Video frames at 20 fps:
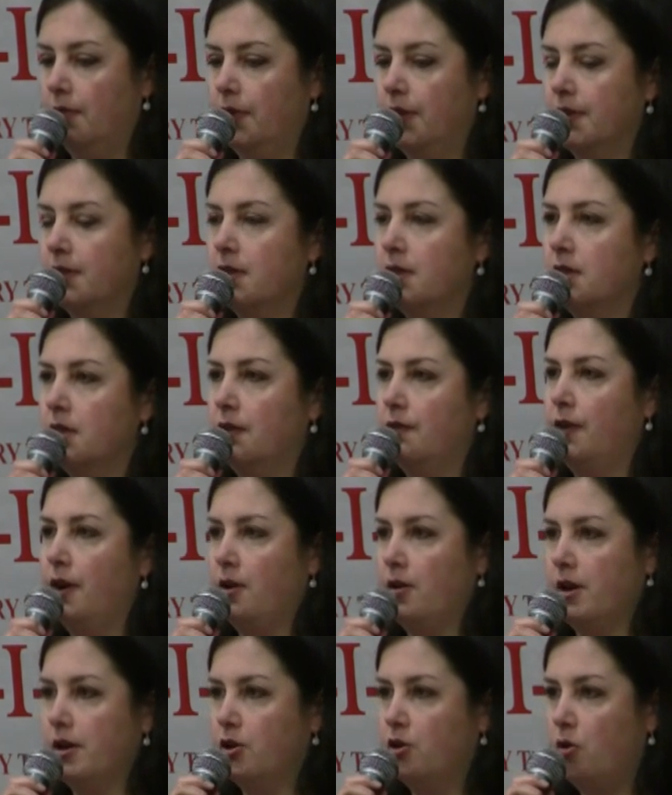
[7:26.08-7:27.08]
this is the
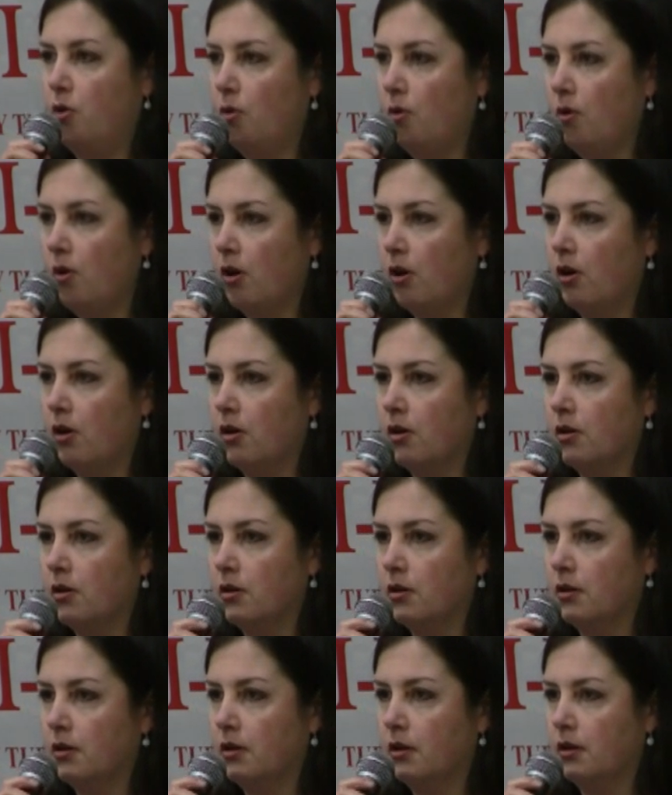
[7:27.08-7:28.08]
very
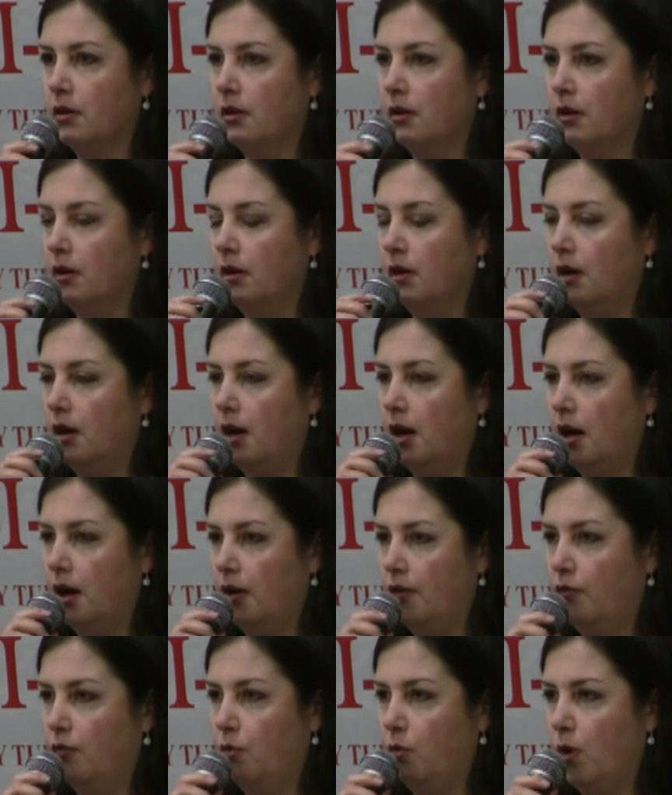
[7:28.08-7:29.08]
core
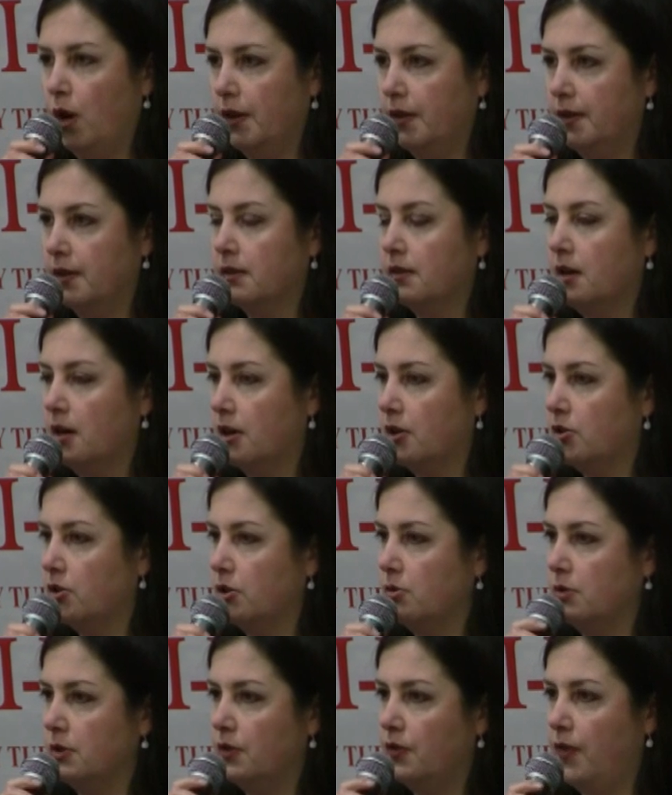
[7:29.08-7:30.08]
of what this
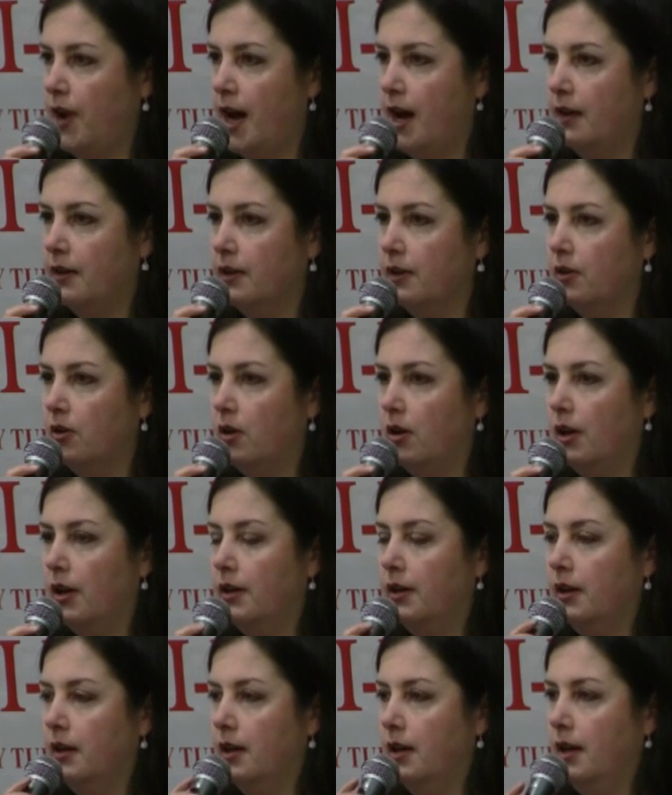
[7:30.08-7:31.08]
country was founded
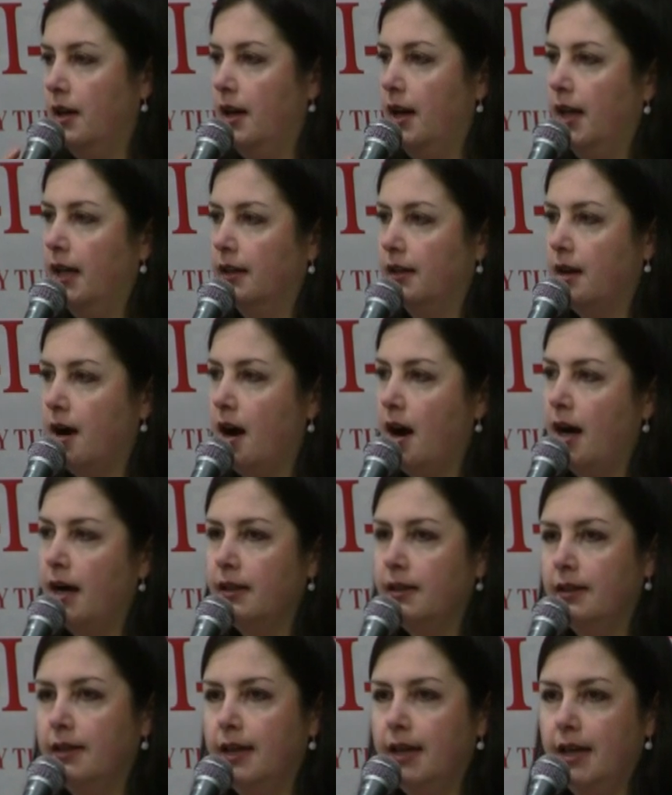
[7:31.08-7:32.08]
on, and
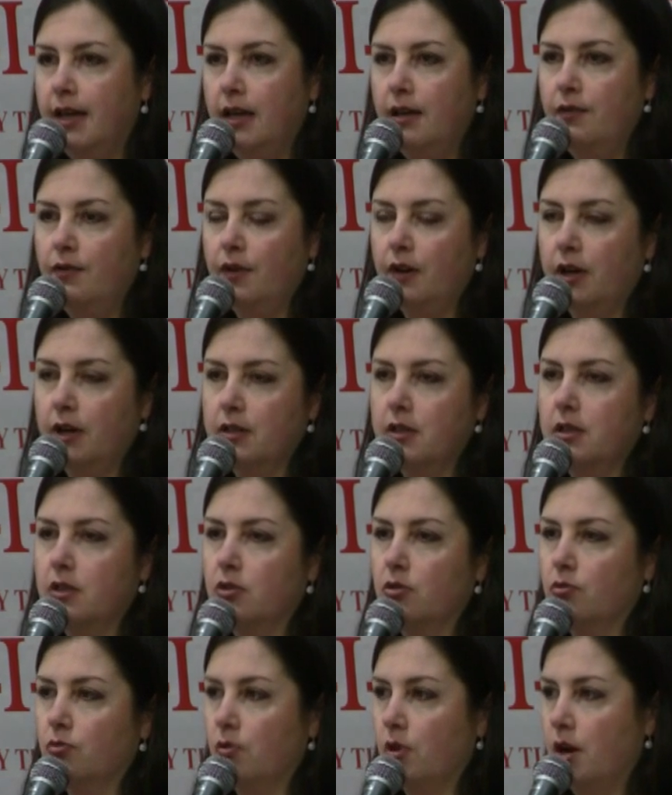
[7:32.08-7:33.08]
God gave us
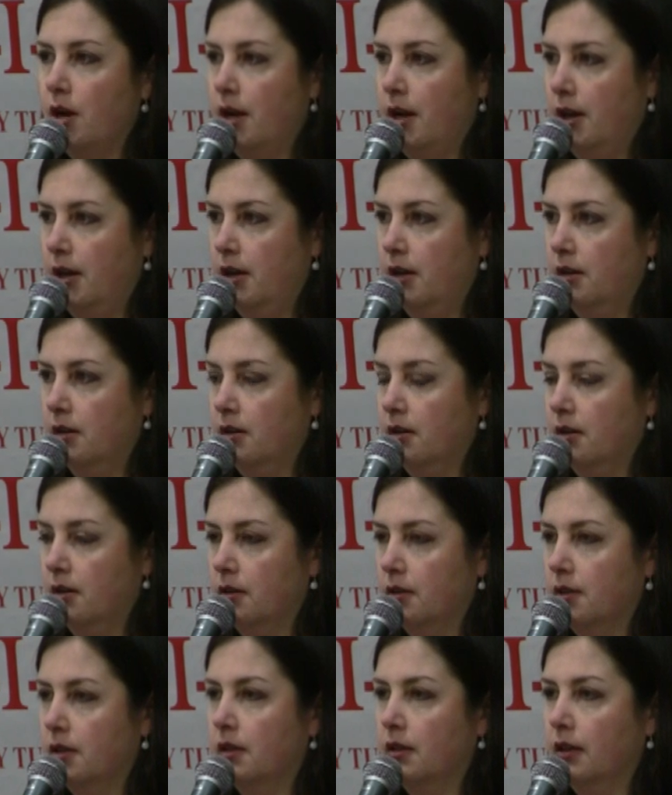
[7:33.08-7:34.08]
the
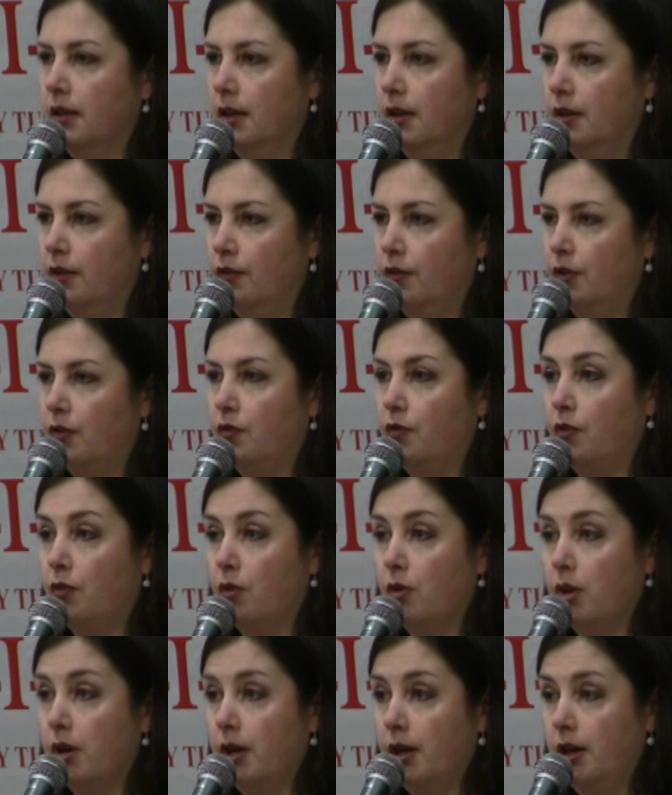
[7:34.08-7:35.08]
right to live
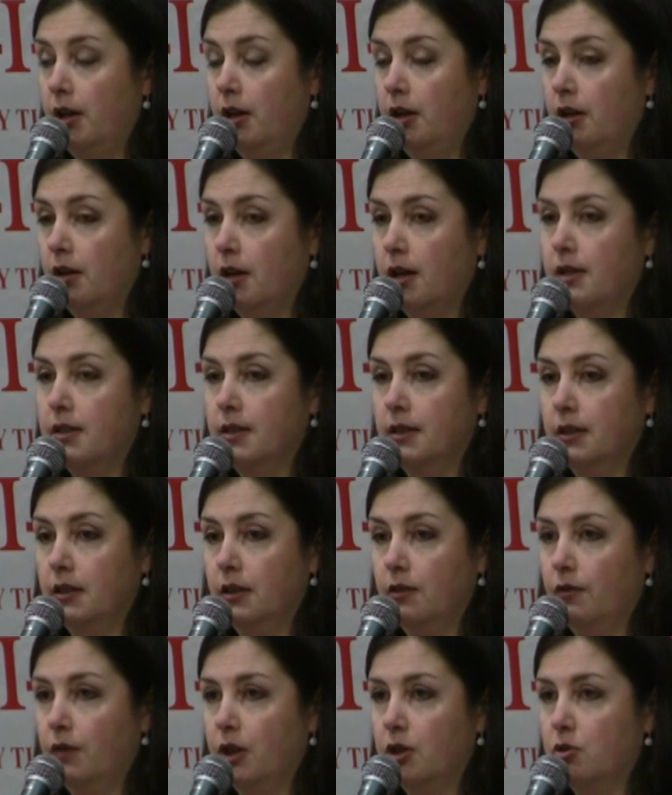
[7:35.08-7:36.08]
free as
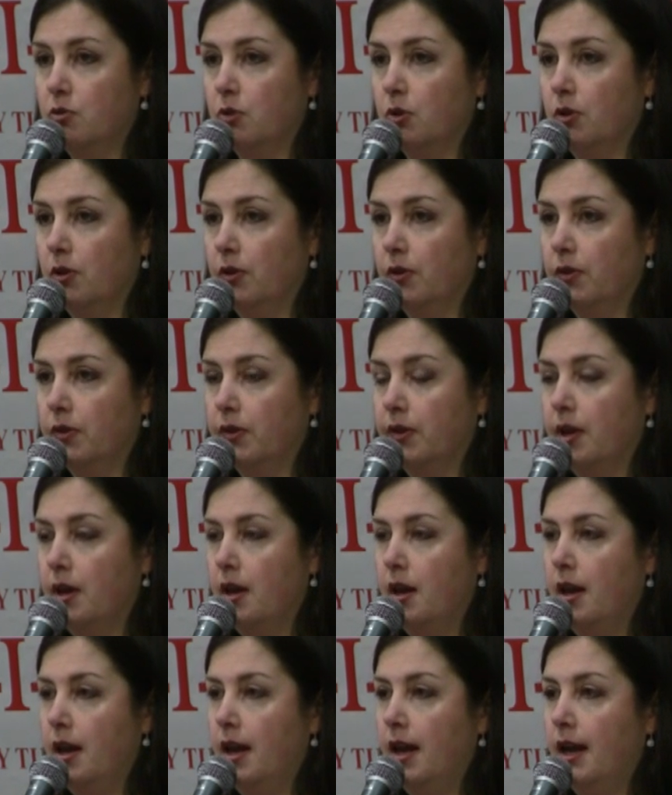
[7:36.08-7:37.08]
individuals,
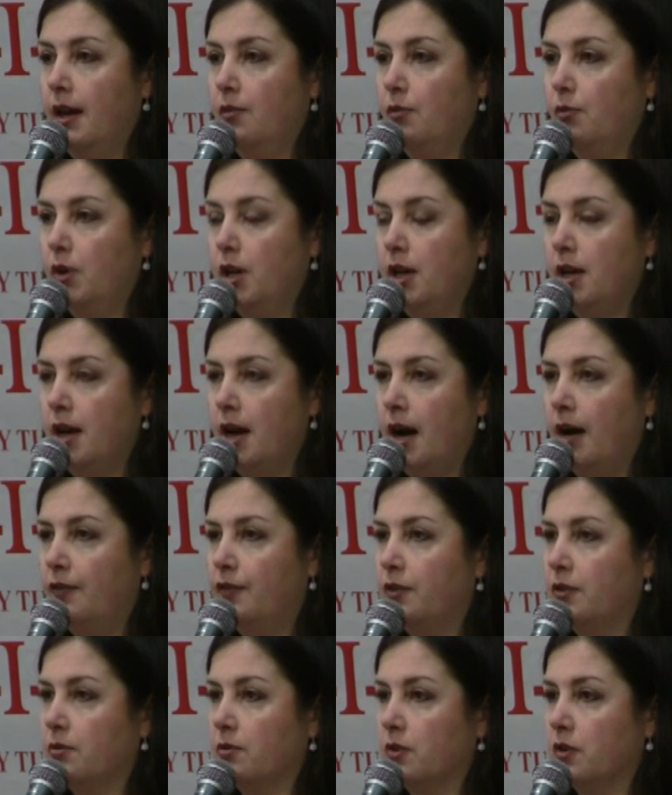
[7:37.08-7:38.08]
and we
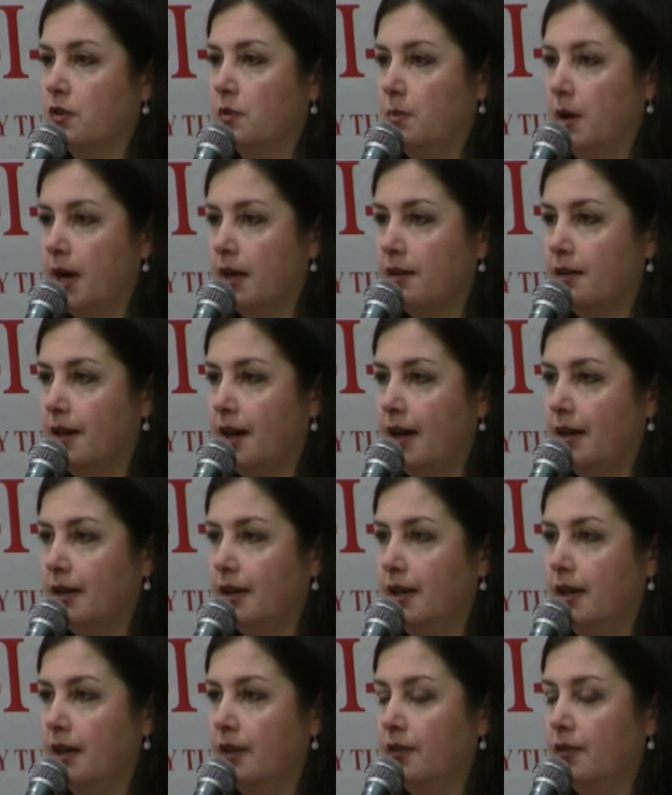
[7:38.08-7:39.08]
have to respect that
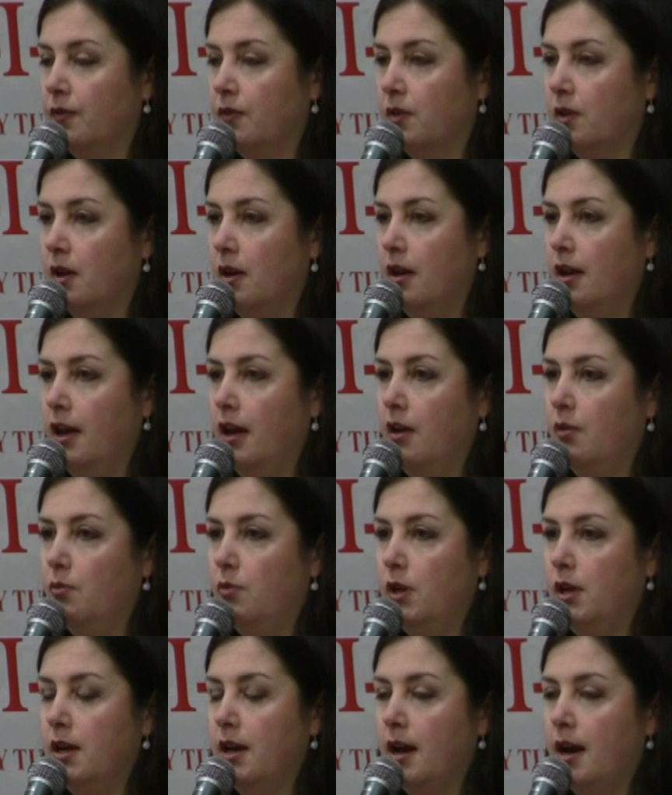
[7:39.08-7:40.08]
gift, and
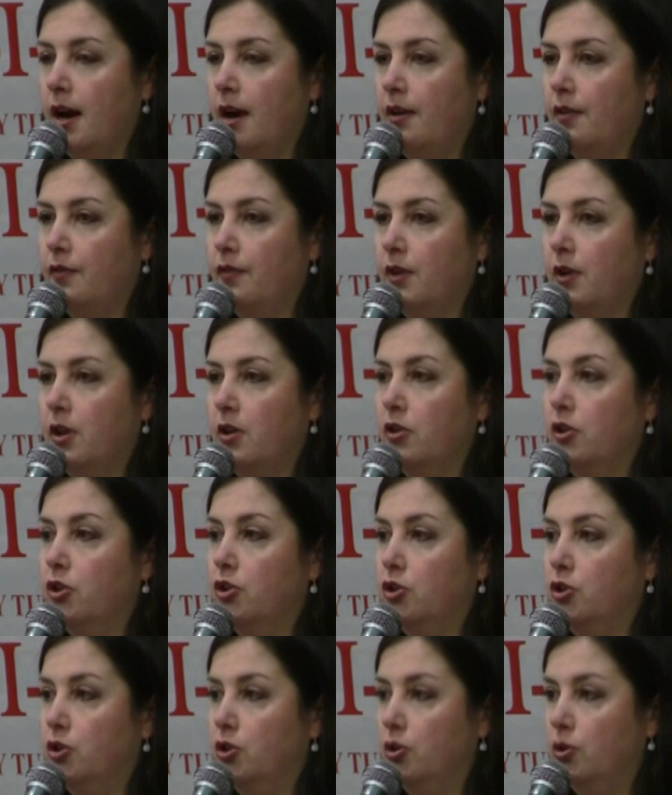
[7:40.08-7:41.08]
we have
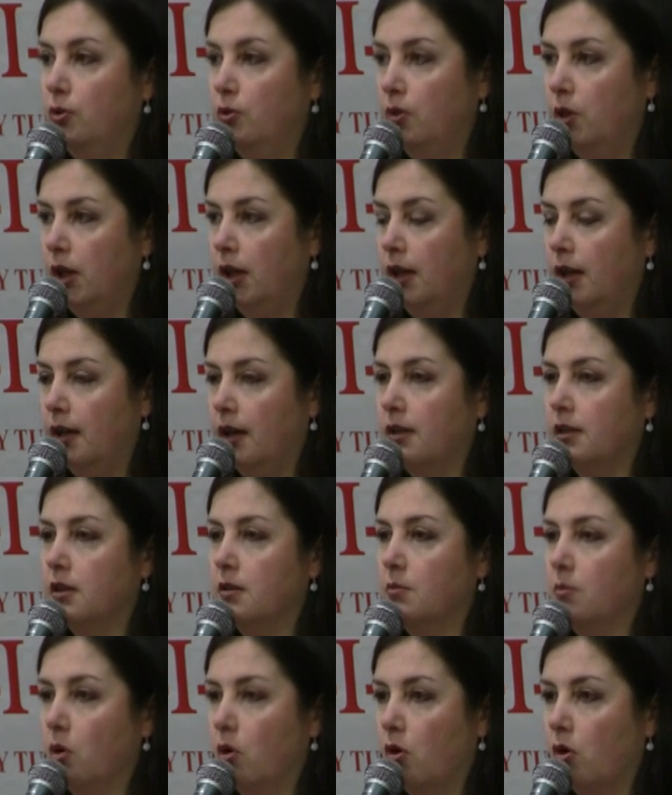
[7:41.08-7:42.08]
the duty and
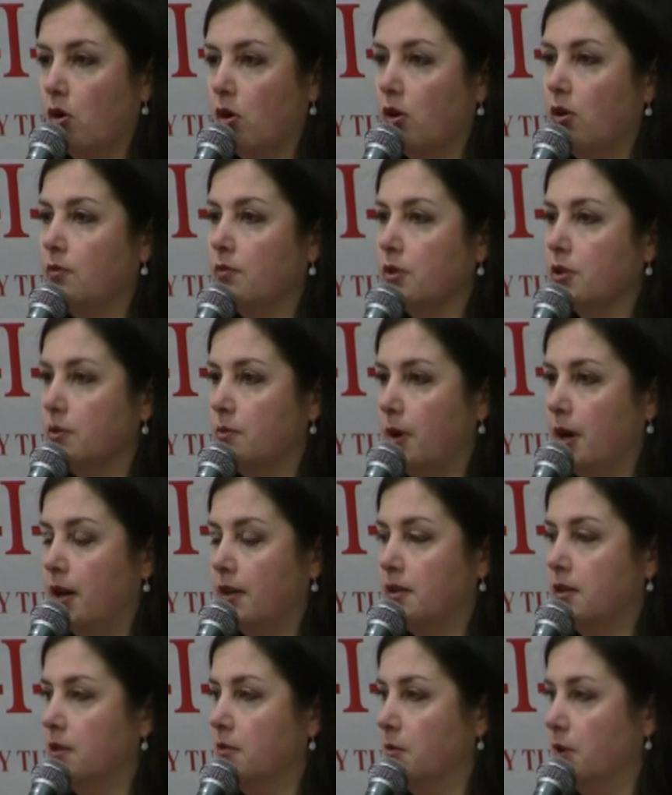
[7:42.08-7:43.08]
the moral
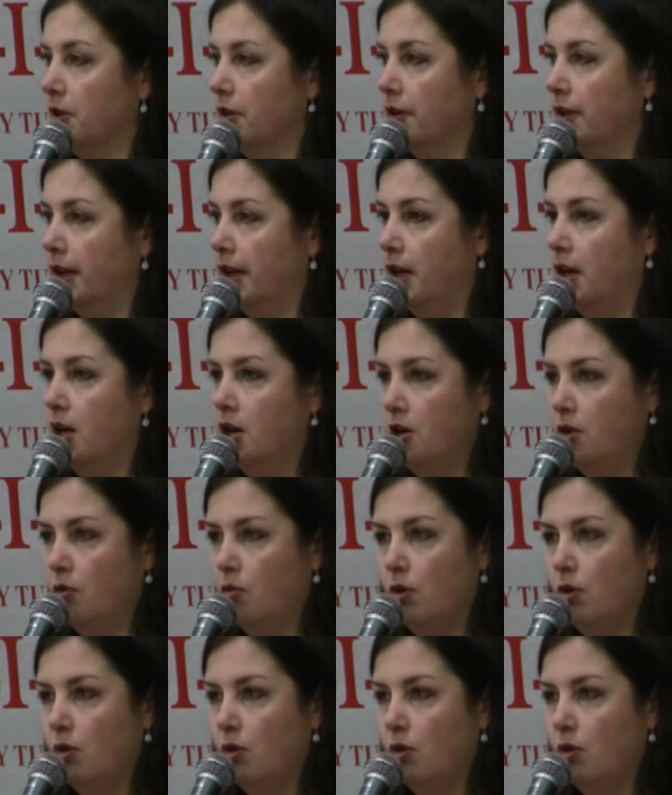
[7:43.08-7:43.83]
responsibility.